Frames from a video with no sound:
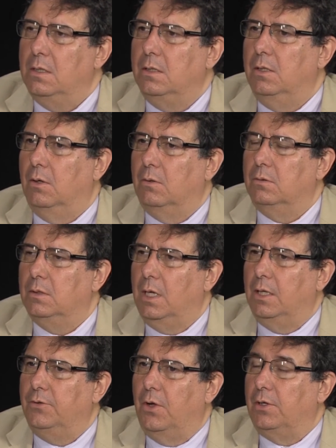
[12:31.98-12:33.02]

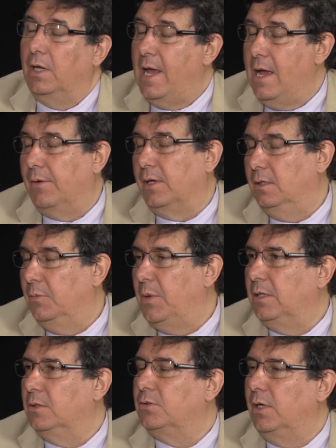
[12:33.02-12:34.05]
not allowing
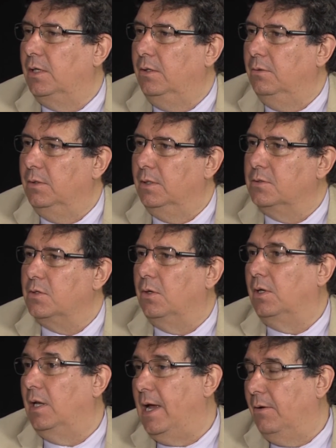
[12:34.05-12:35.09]
independent trade unions,
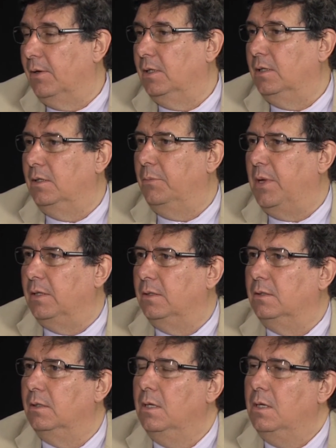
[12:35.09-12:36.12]
not allowing an
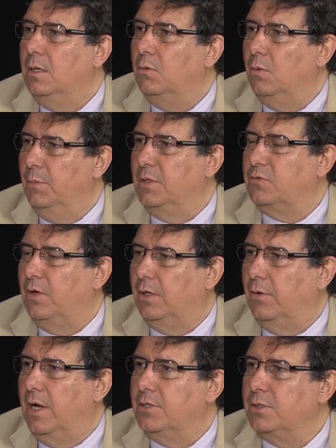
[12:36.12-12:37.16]
independent women's
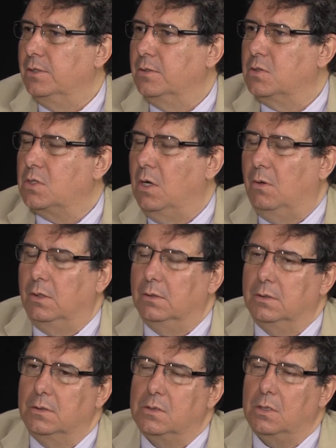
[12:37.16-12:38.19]
federation, and so
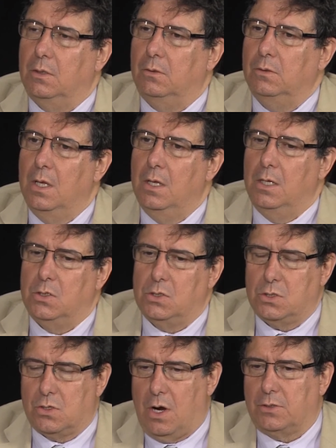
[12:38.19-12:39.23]
on. And so
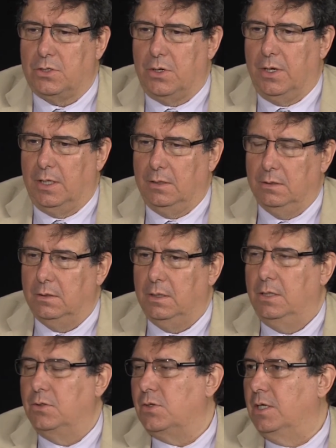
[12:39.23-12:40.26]
structuring
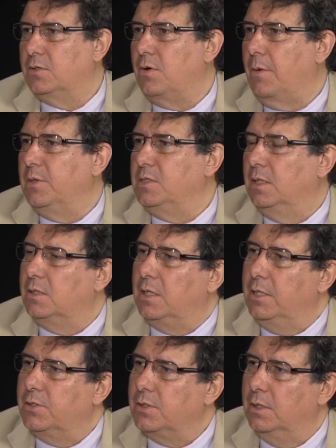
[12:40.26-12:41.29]
interest
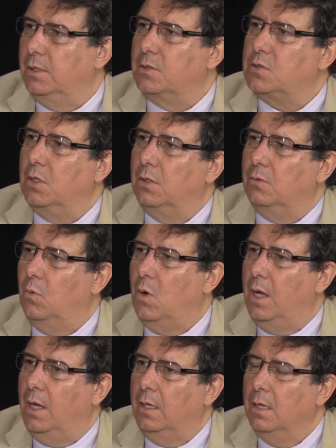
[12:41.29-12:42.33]
representation in a certain
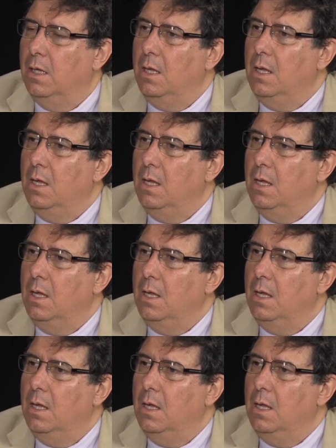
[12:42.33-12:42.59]
way.